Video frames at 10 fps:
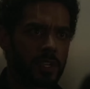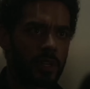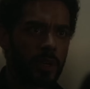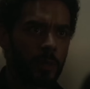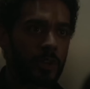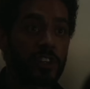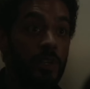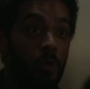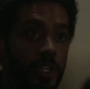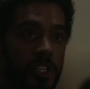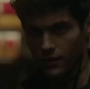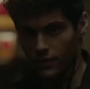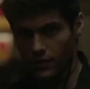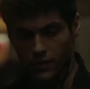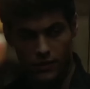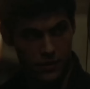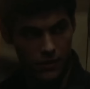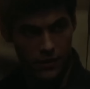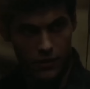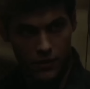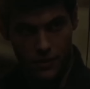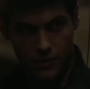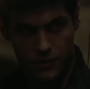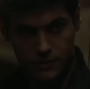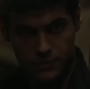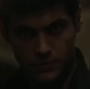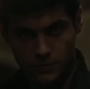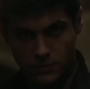them this whole time. Aldertree tries to assure Alec, you know